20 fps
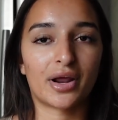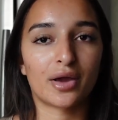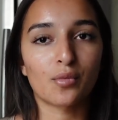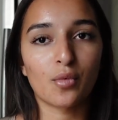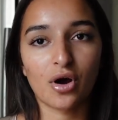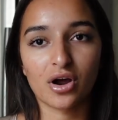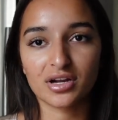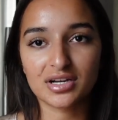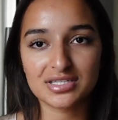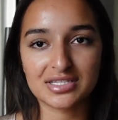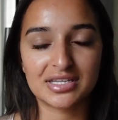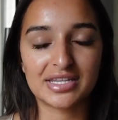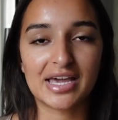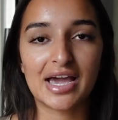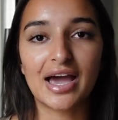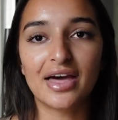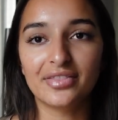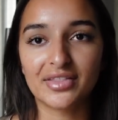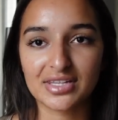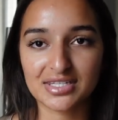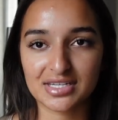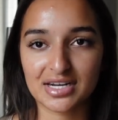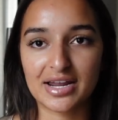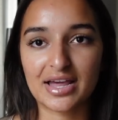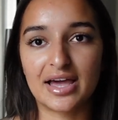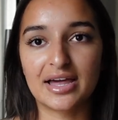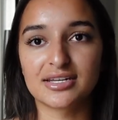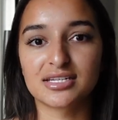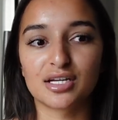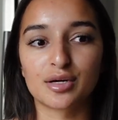I want because in the end, that's going
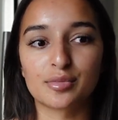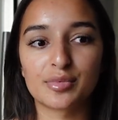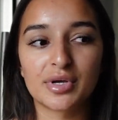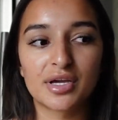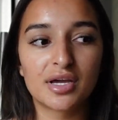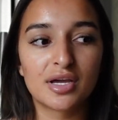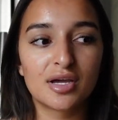to end up